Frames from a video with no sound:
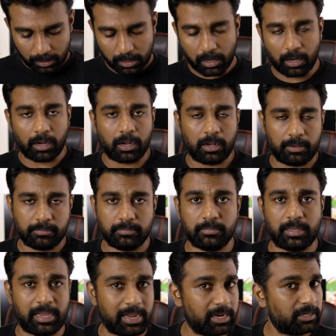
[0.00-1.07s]

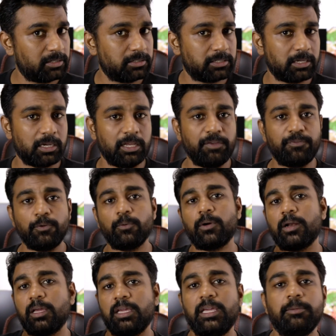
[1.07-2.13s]
If you
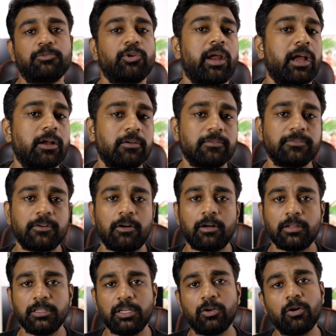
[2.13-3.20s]
want to keep track of
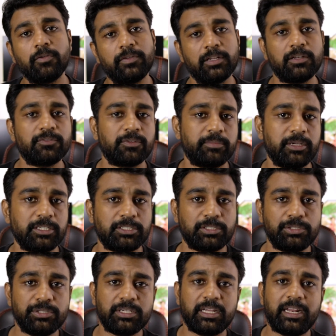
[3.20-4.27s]
all the COVID
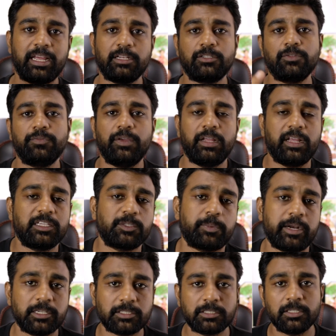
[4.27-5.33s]
information, you can head to VN
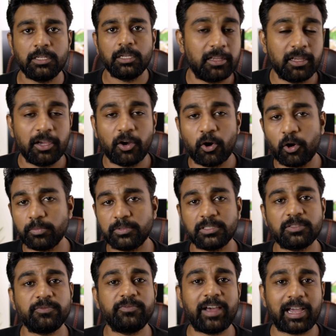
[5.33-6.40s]
Express. Hope this
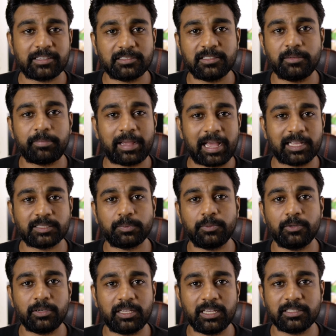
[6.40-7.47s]
vaccine
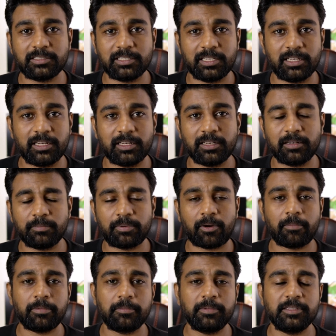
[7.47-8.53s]
passport kicks in, and
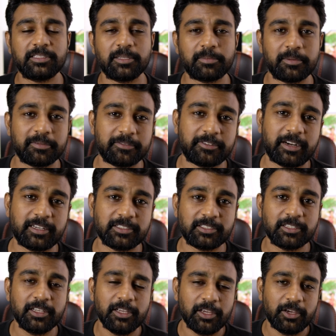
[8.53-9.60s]
probably some of my friends
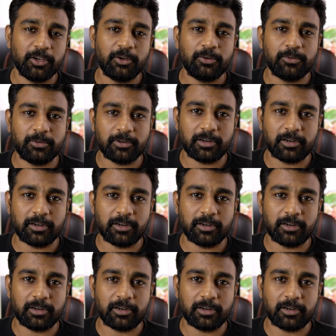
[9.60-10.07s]
who